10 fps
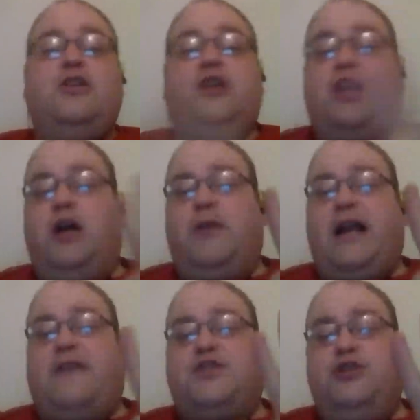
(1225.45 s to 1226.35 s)
You know we're
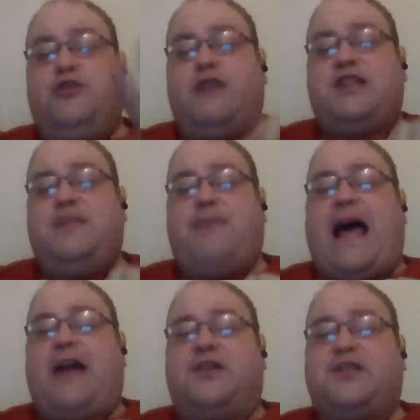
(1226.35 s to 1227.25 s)
going to have two crazy
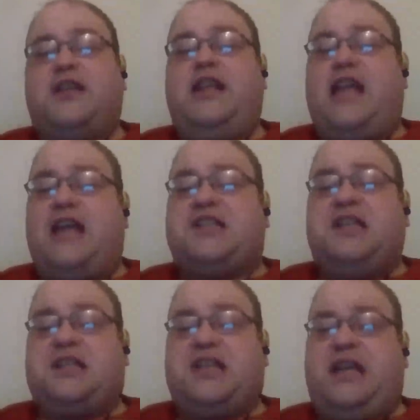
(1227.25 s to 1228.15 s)
battles in the
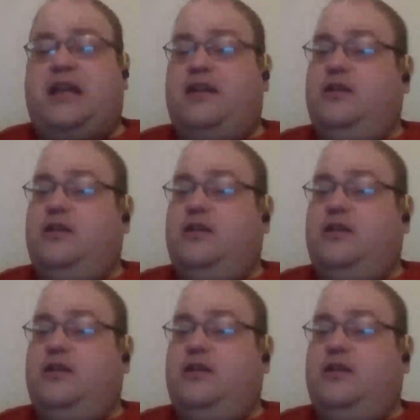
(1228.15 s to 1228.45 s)
ACC.